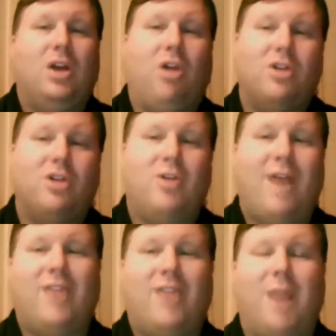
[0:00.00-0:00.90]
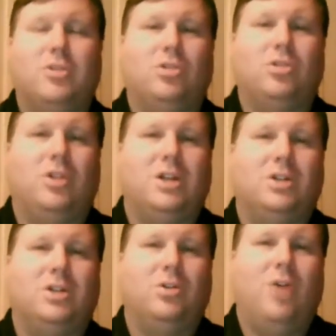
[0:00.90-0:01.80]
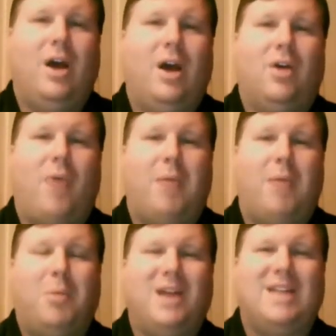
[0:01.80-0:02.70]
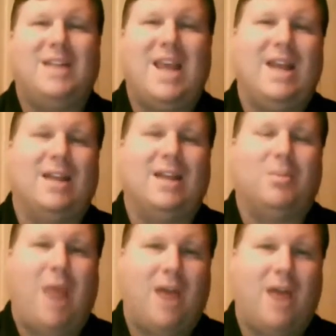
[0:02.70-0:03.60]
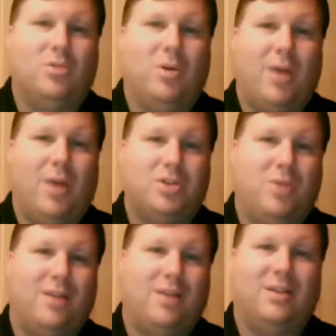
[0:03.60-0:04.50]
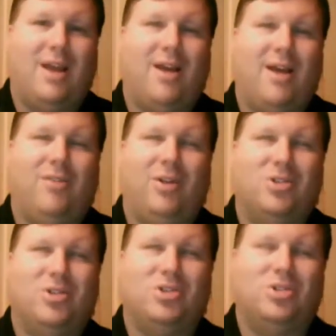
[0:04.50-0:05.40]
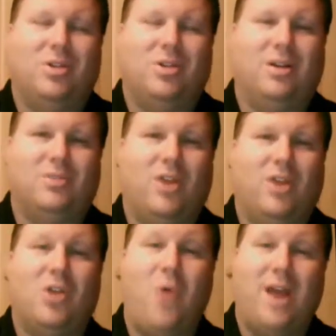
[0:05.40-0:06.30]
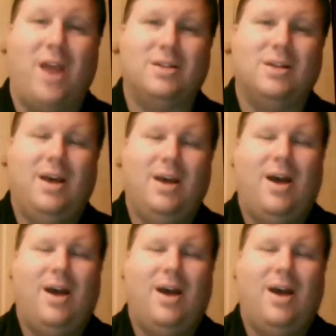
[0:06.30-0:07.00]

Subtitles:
You'll also have the opportunity to grab a bite to eat at the pantry restaurant that they have there. It's very quaint.